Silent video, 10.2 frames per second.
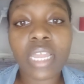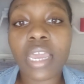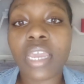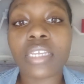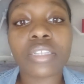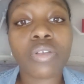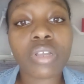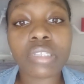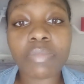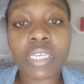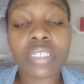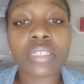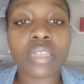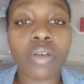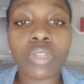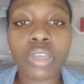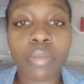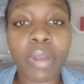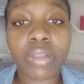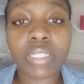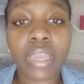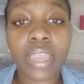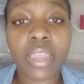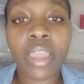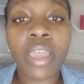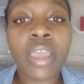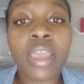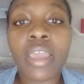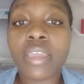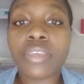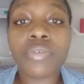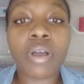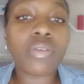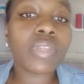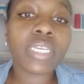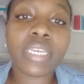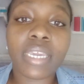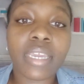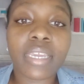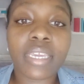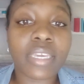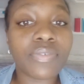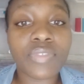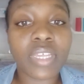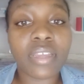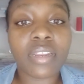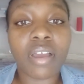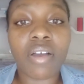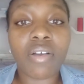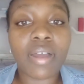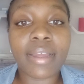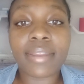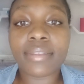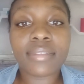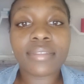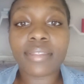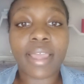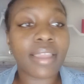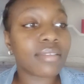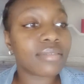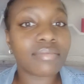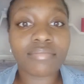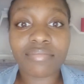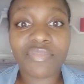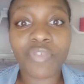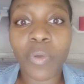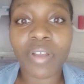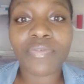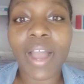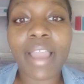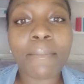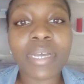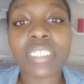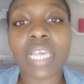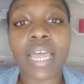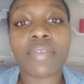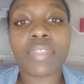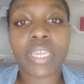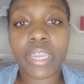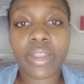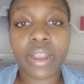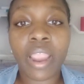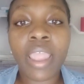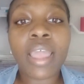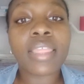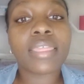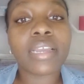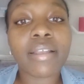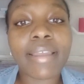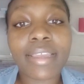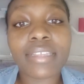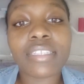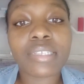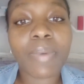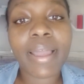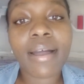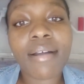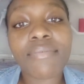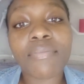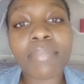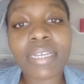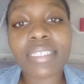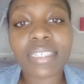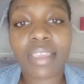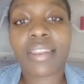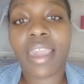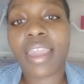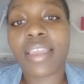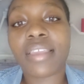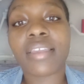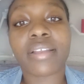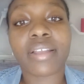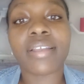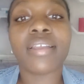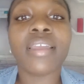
Day, it's Christmas, it's only your birthday, you only get gifted on like 4 or 5 months out of the year. There is 12 months in a year,